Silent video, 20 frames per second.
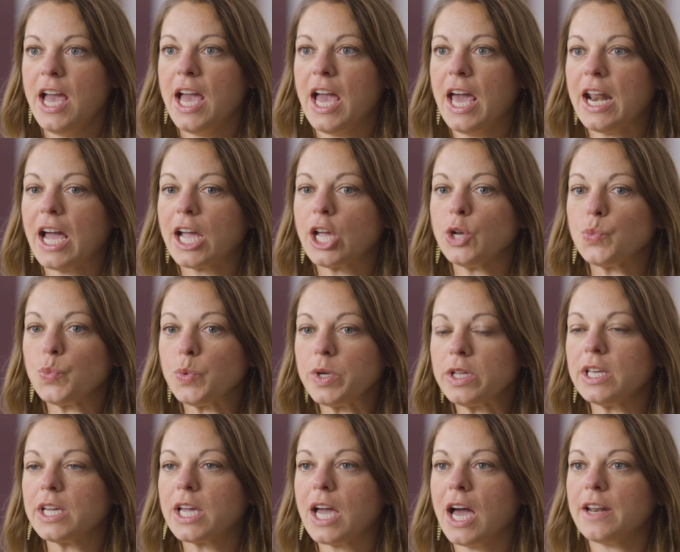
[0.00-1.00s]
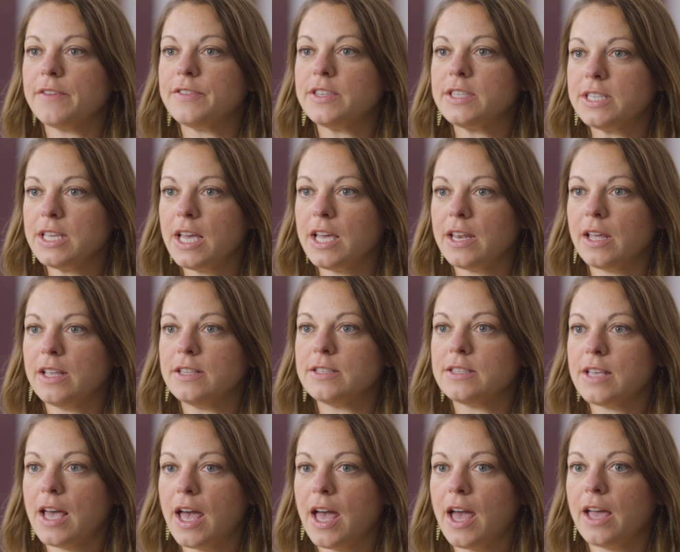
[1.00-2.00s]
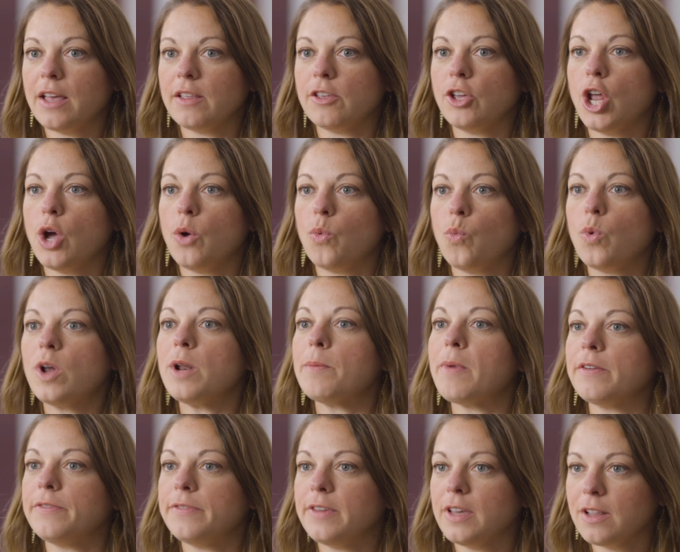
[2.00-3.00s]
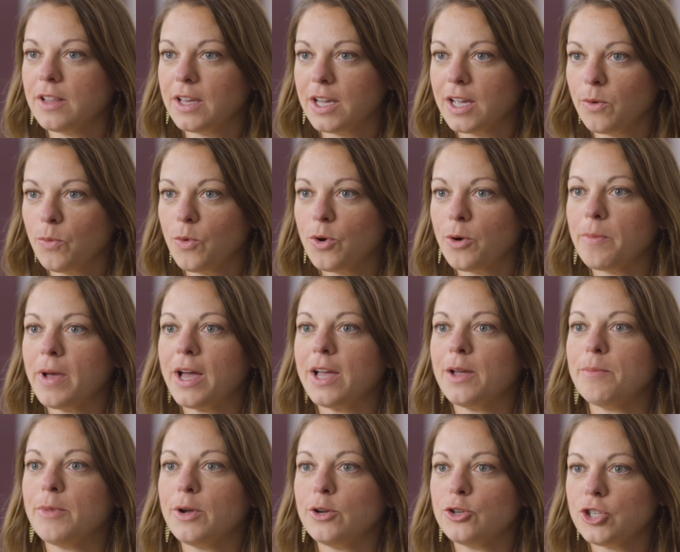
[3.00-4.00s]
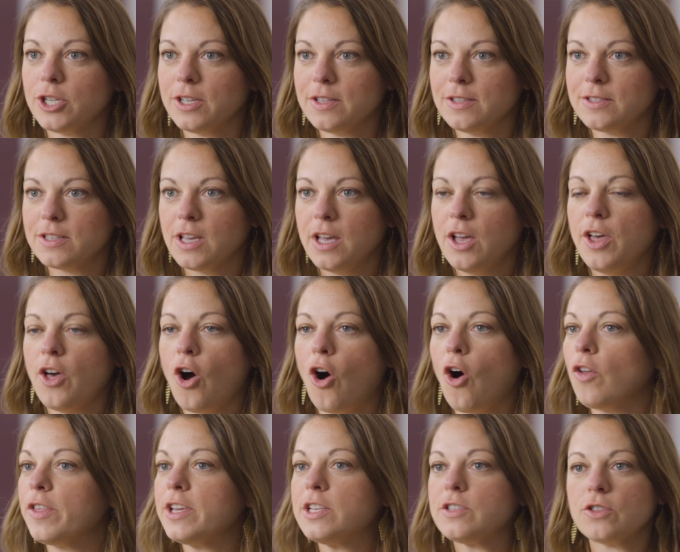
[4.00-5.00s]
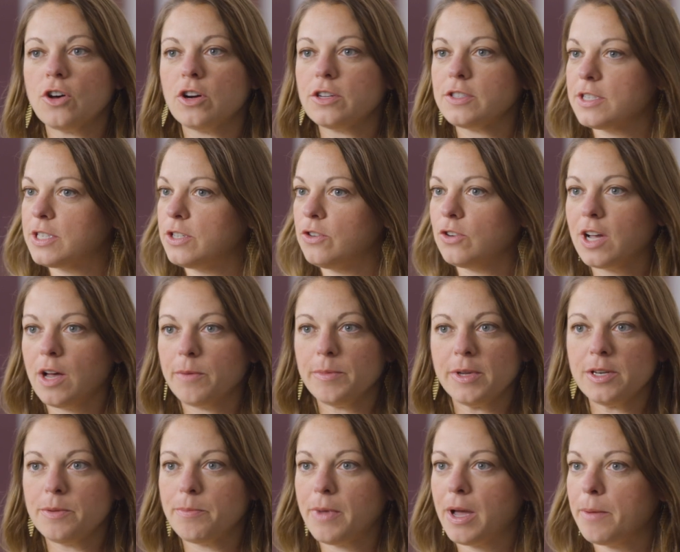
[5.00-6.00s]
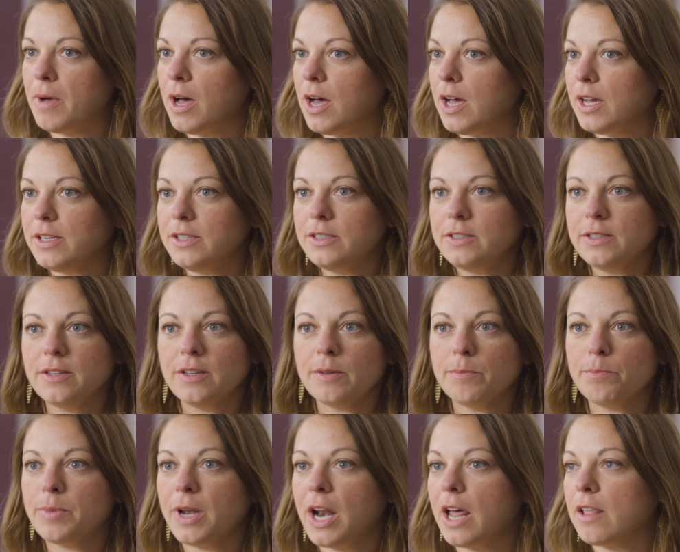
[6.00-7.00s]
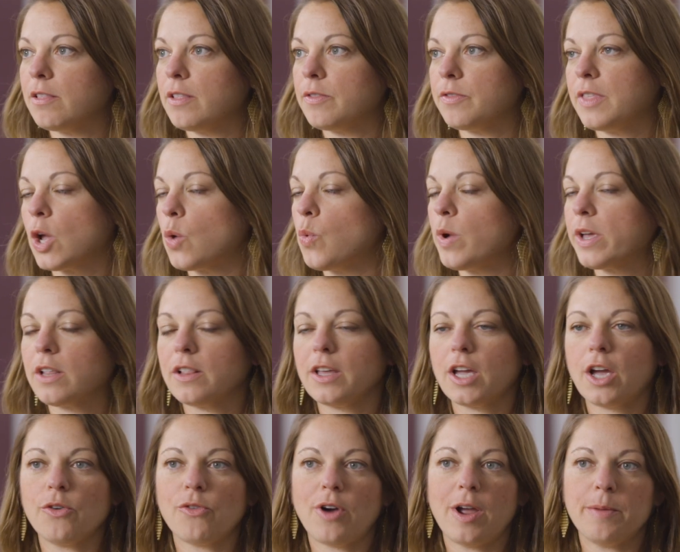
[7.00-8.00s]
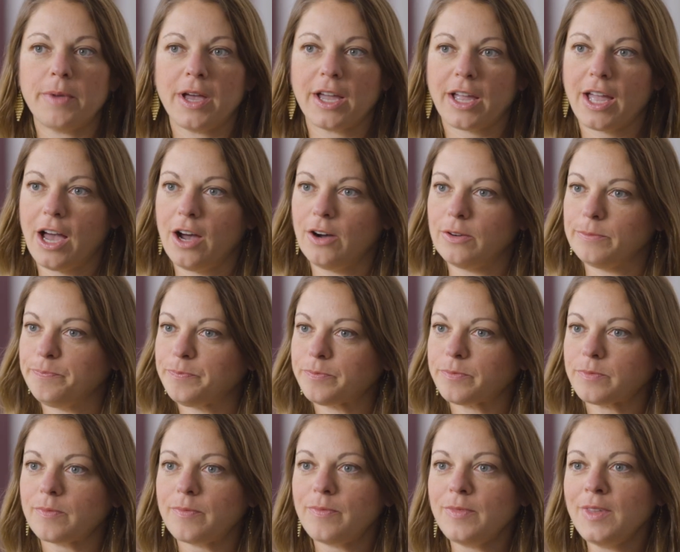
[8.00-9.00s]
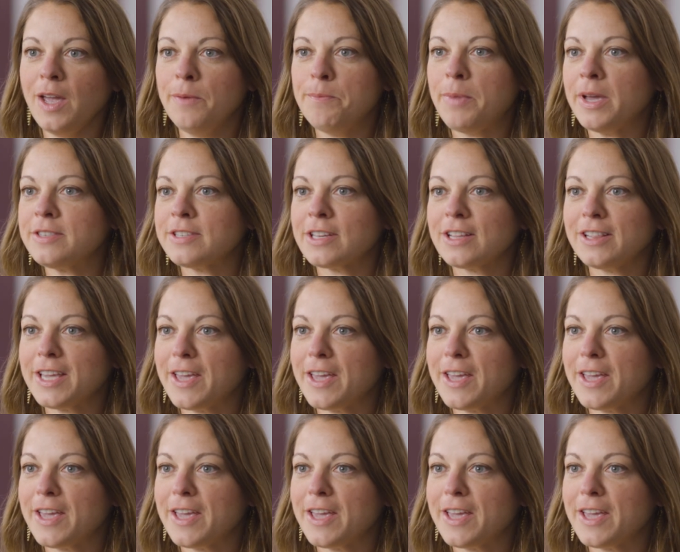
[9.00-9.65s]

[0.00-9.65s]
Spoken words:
And I can really kind of sit and say, what am I feeling? What are my emotions? All these thoughts still come into my mind, but they quickly go right back out. Basically